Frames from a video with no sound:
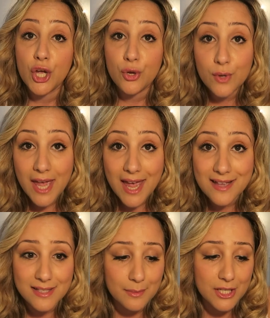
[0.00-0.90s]
who
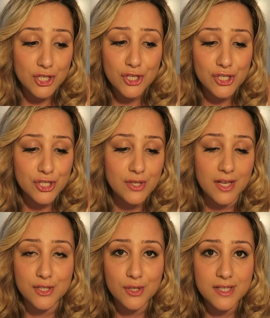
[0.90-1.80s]
cares? I mean, you can do that
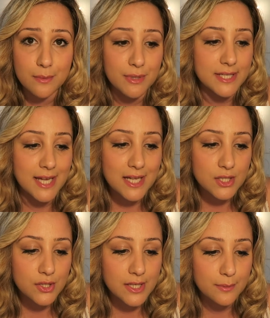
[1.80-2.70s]
as long as it protects
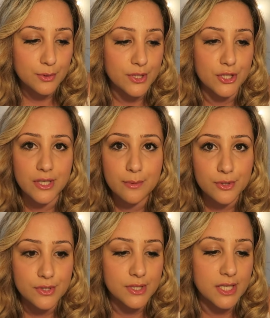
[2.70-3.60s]
your nipple and your
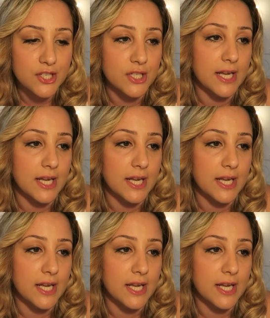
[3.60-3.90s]
nipple's not touching